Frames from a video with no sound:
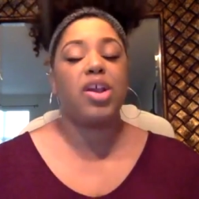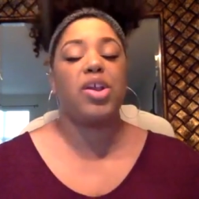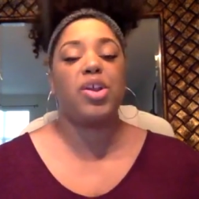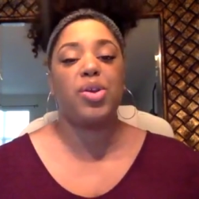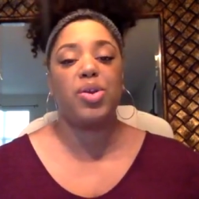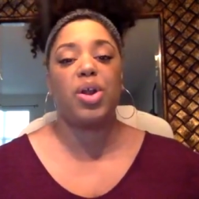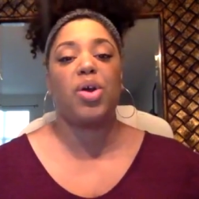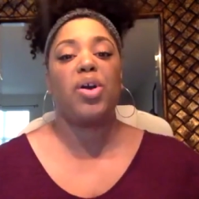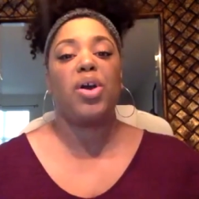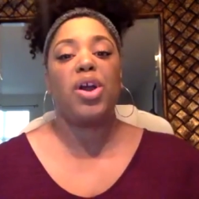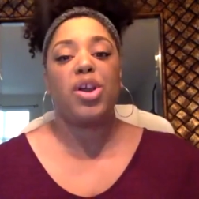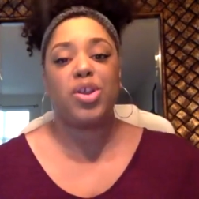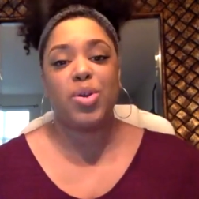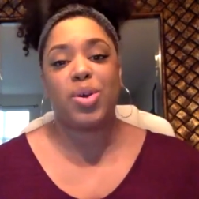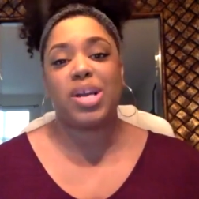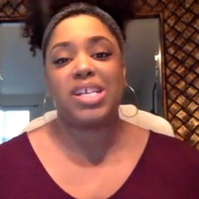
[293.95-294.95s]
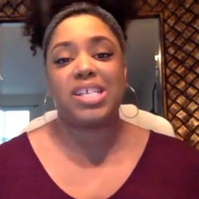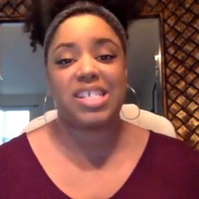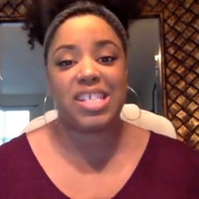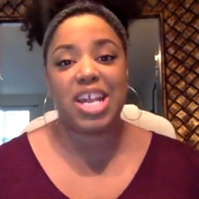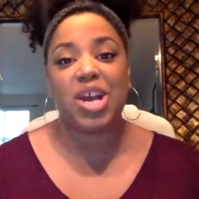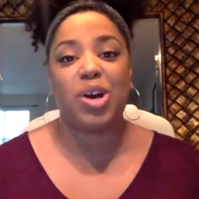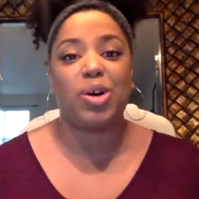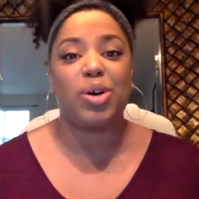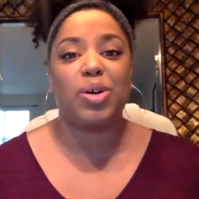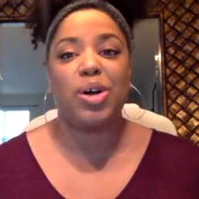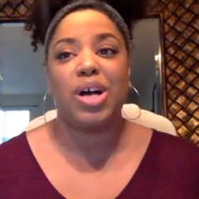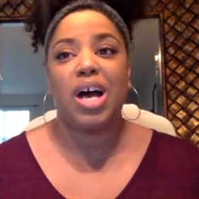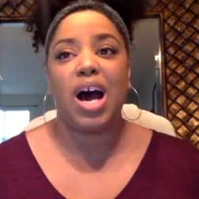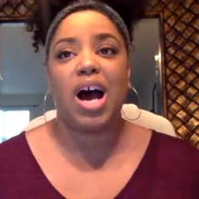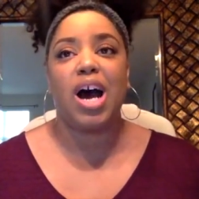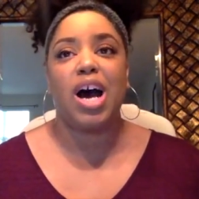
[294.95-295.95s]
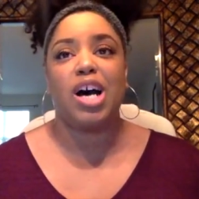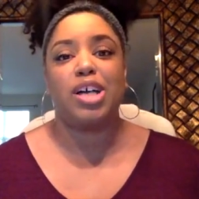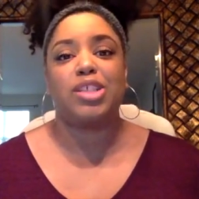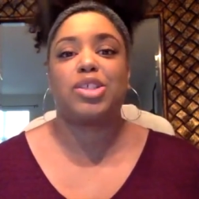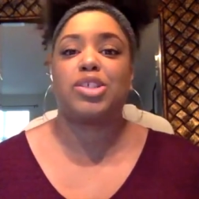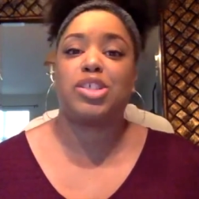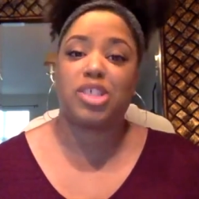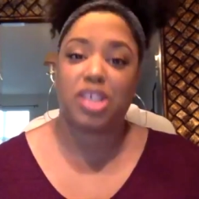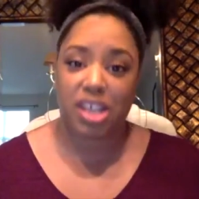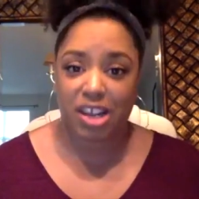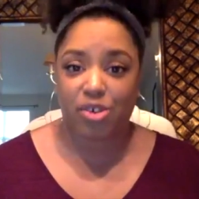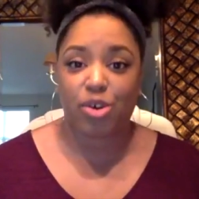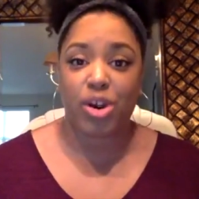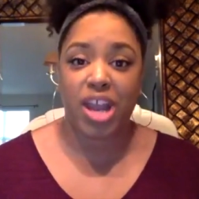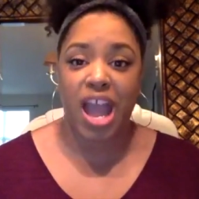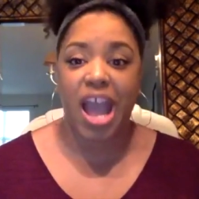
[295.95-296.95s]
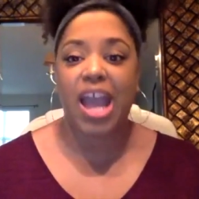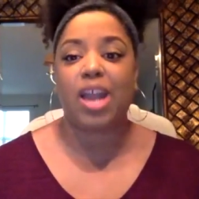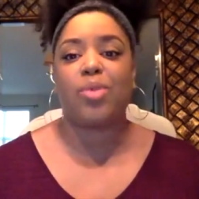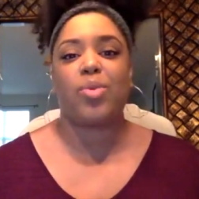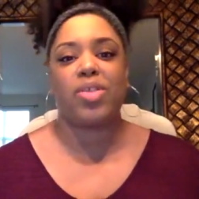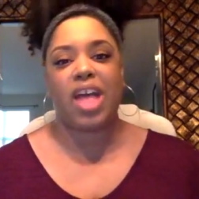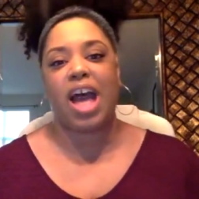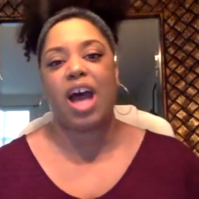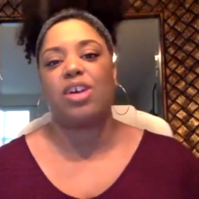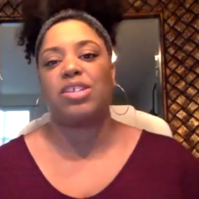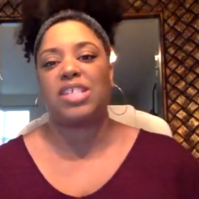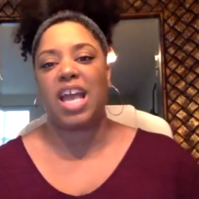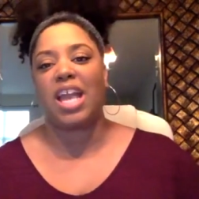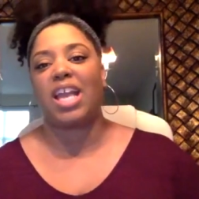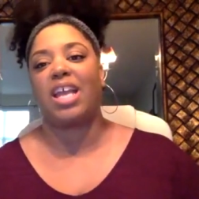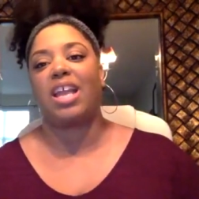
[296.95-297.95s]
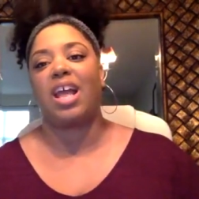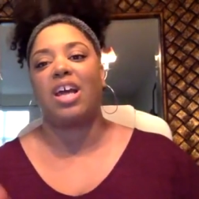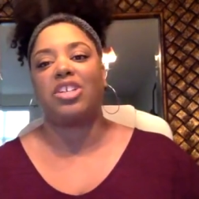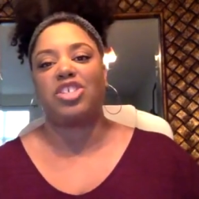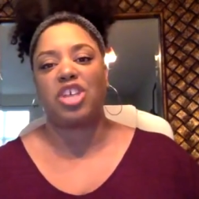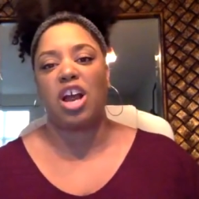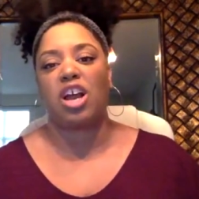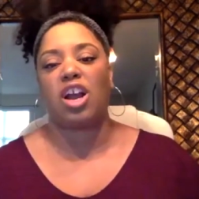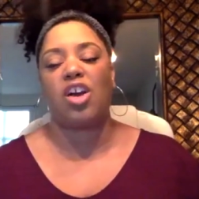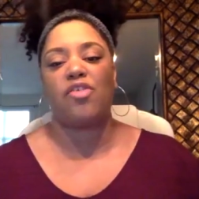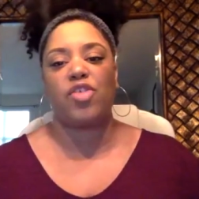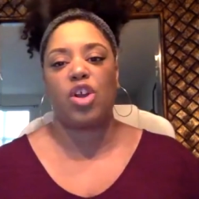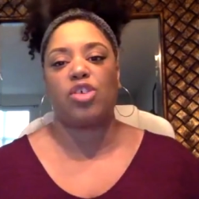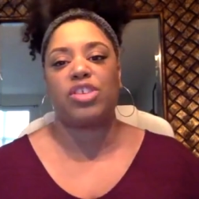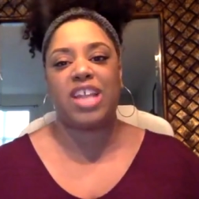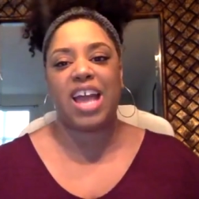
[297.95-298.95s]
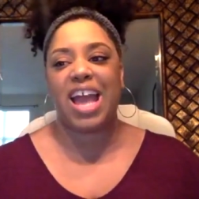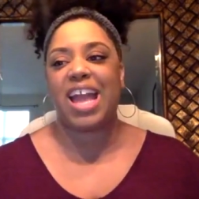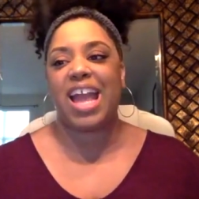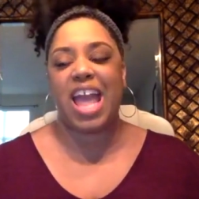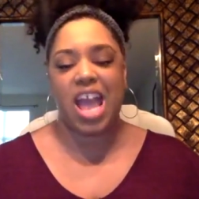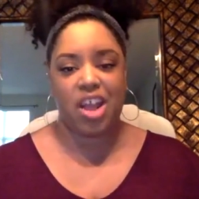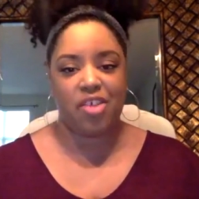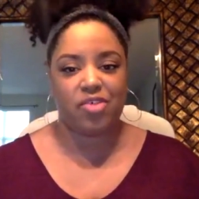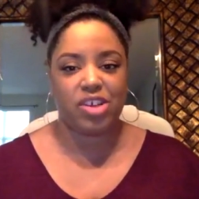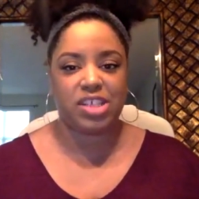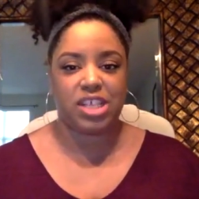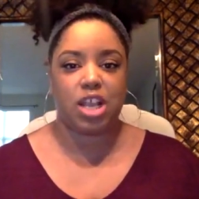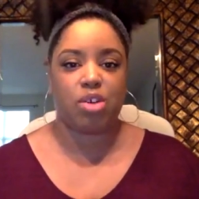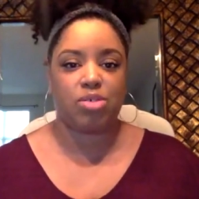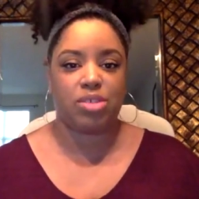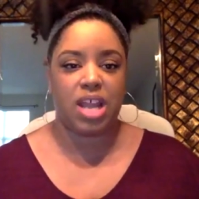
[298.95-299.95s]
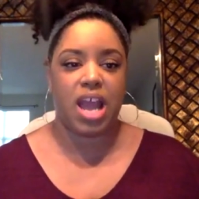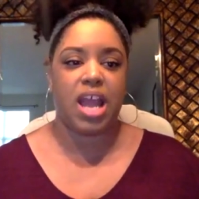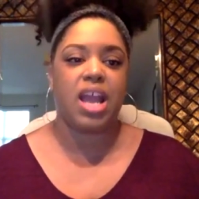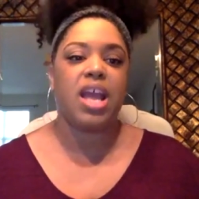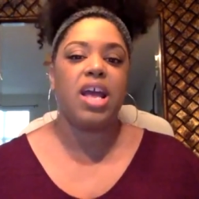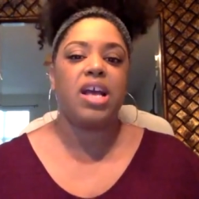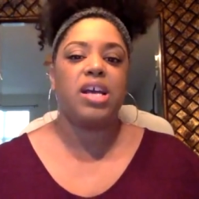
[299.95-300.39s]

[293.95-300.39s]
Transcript: You know, you can still create without taking a chunk of your day every single day